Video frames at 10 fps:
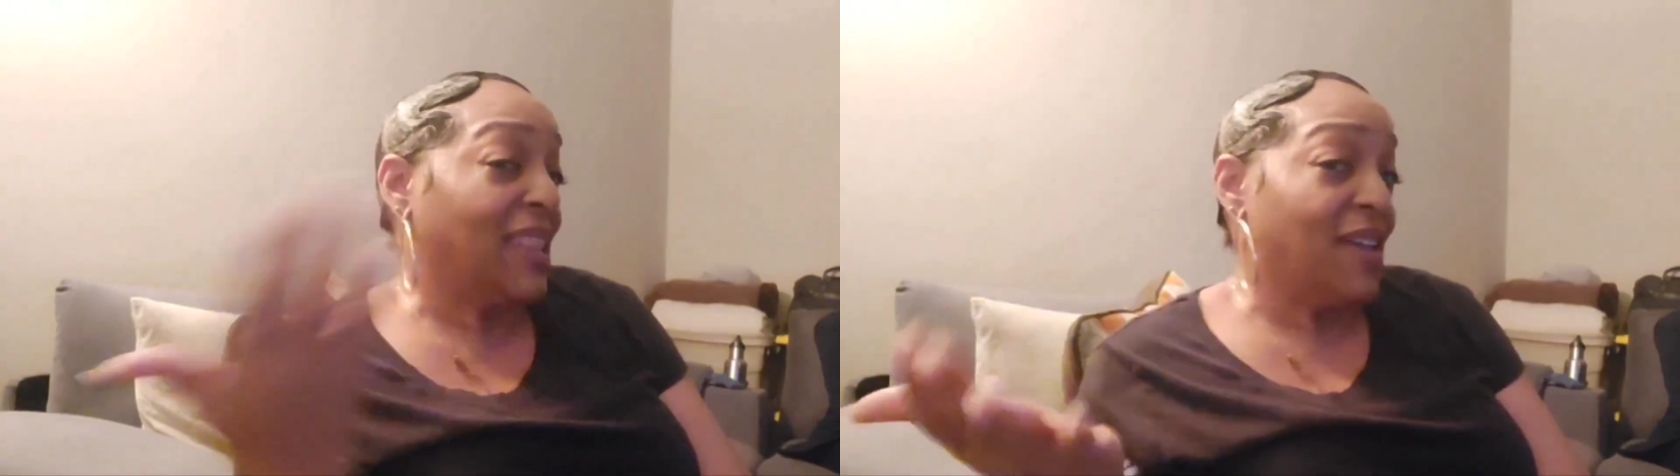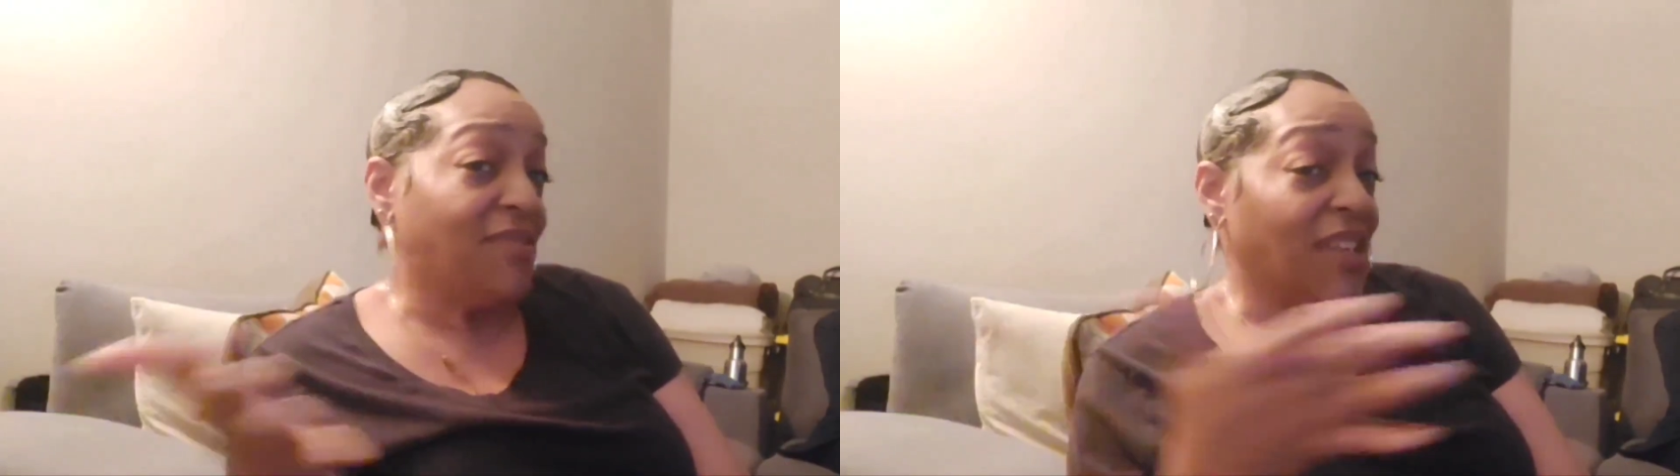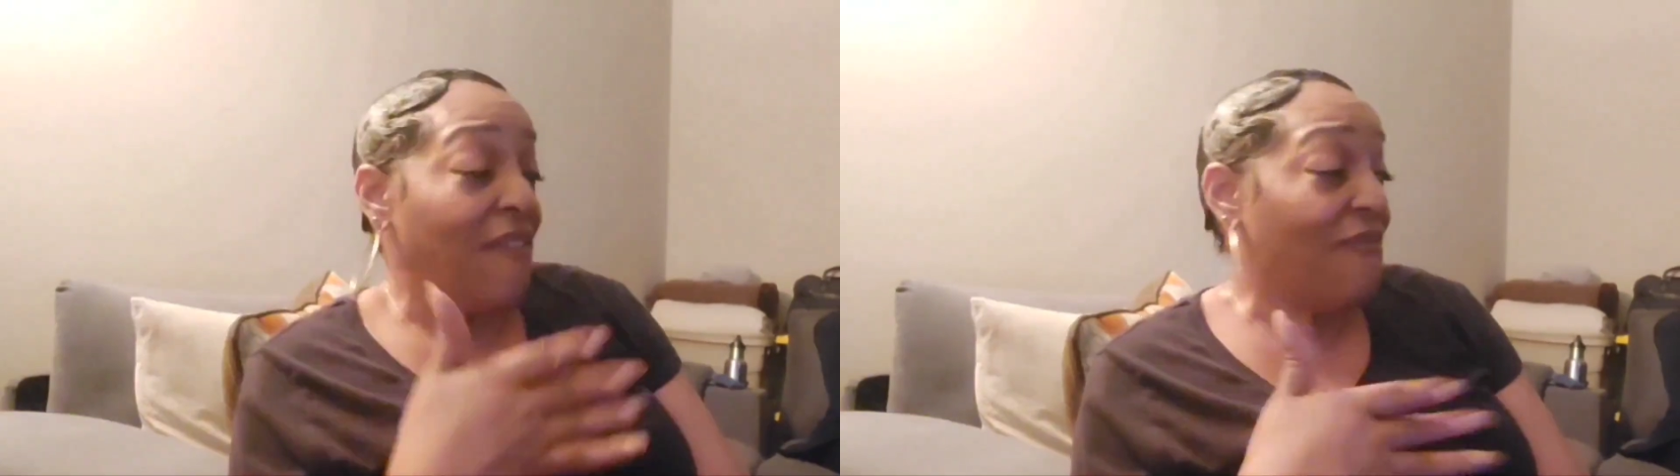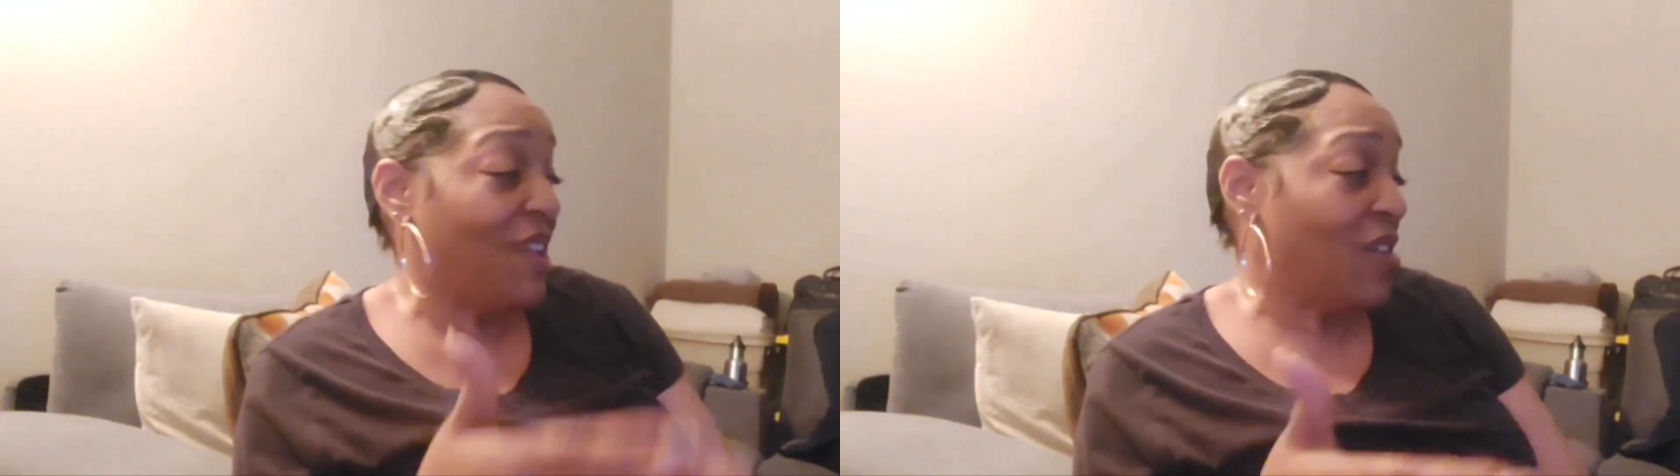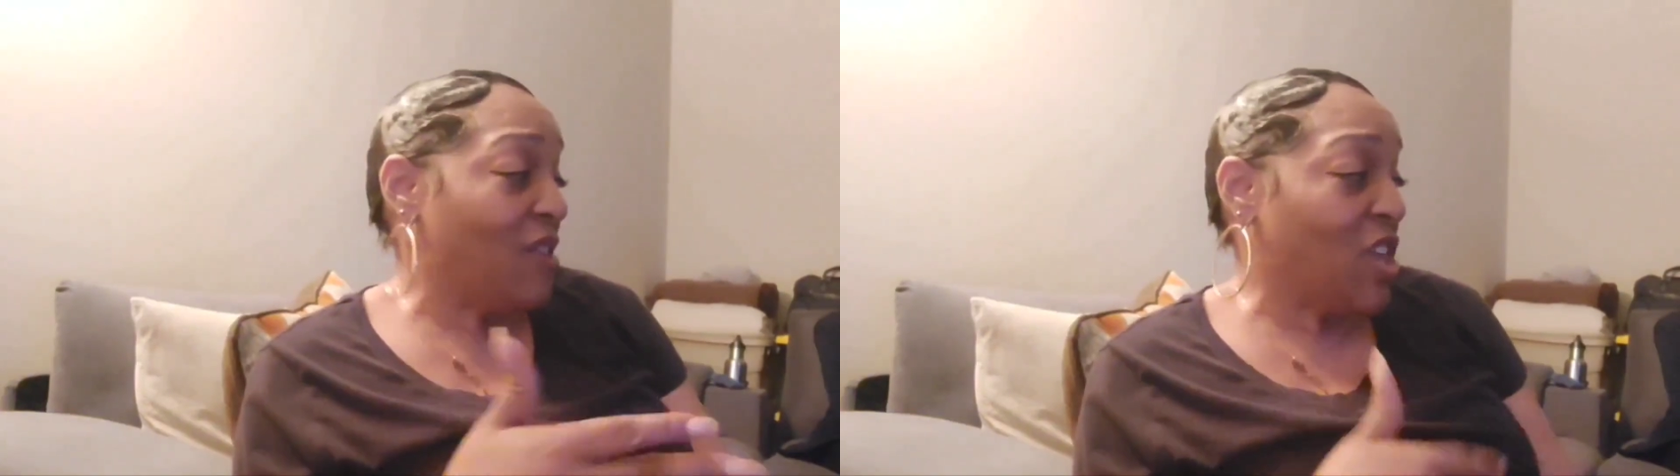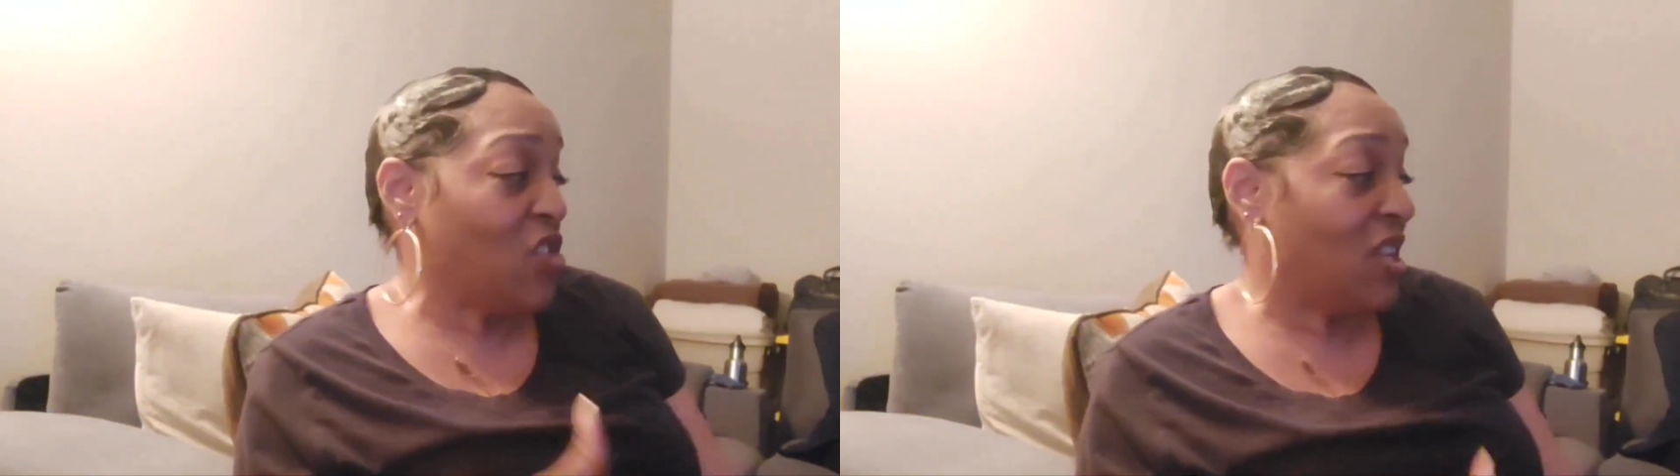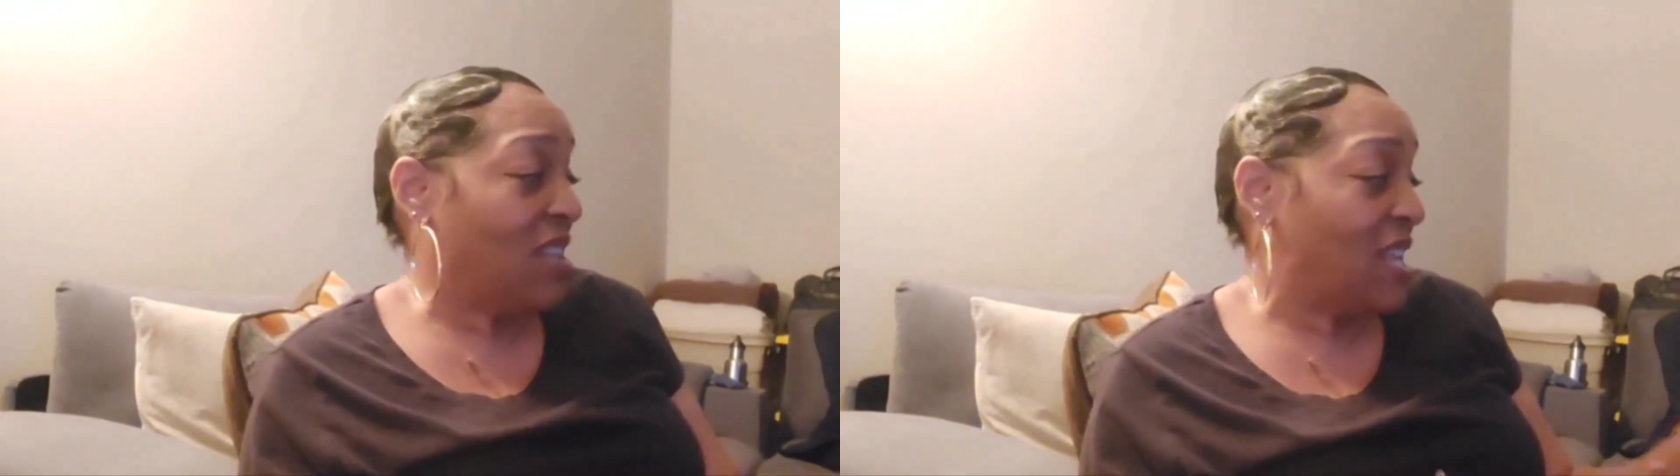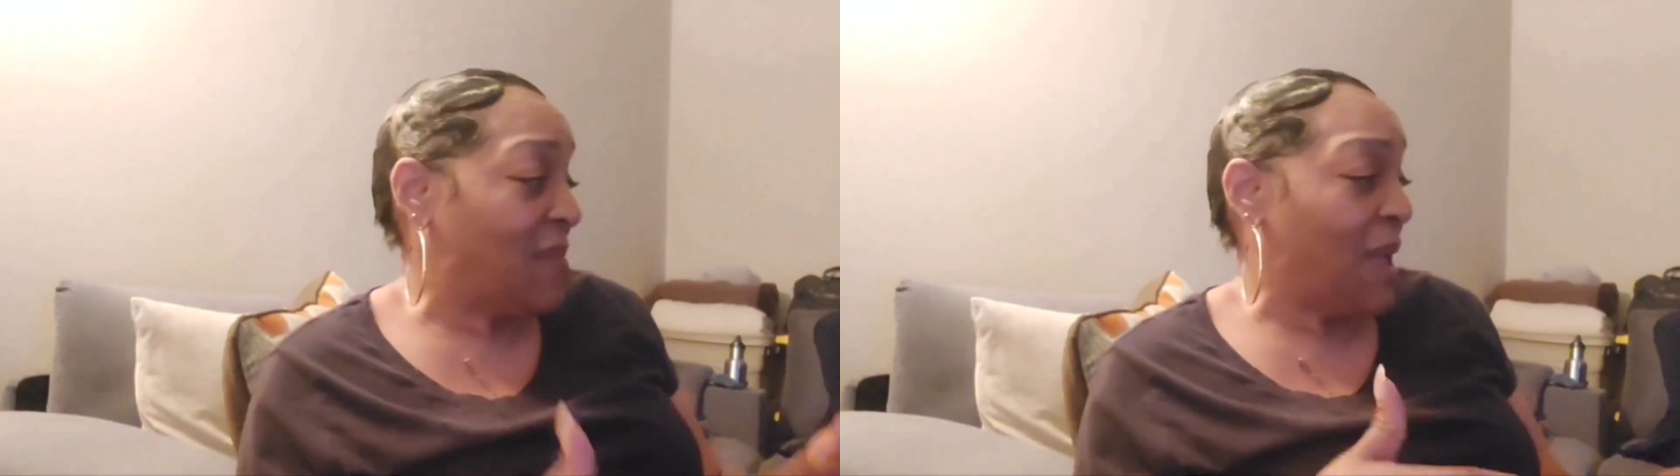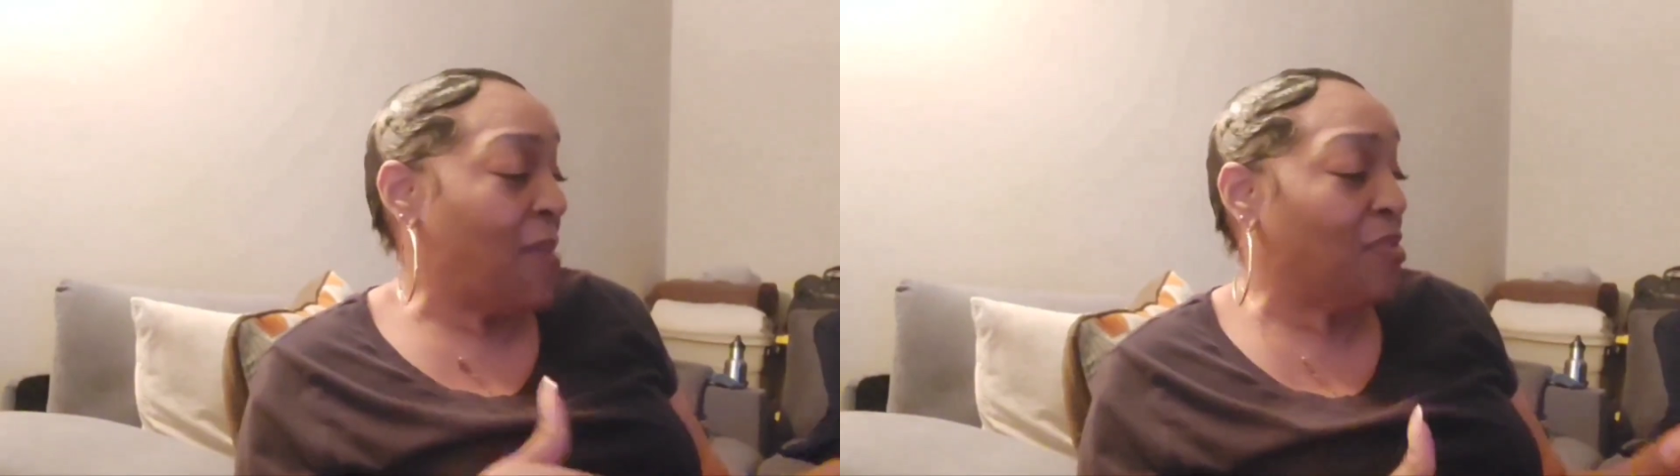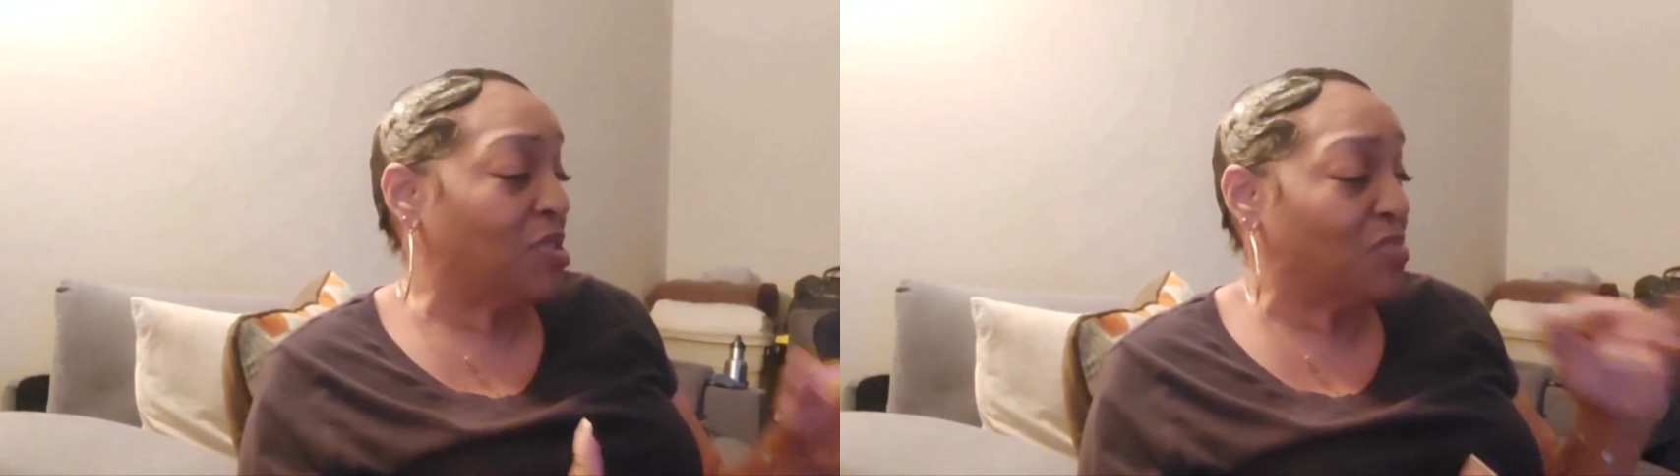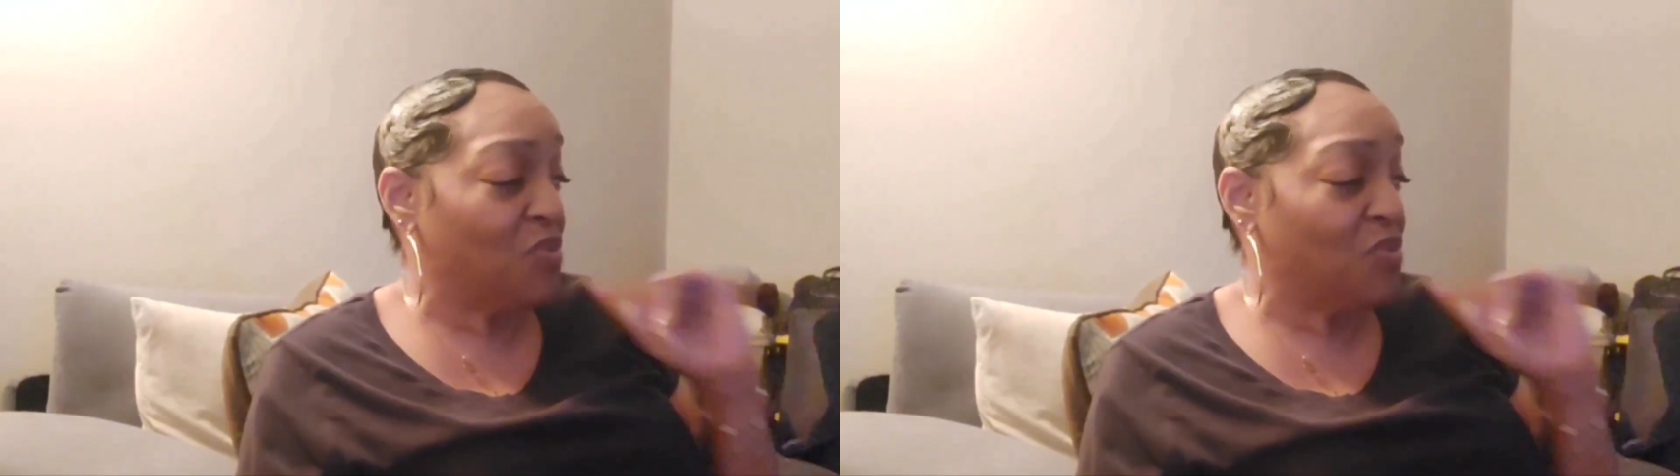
I love the configuration that I'm able to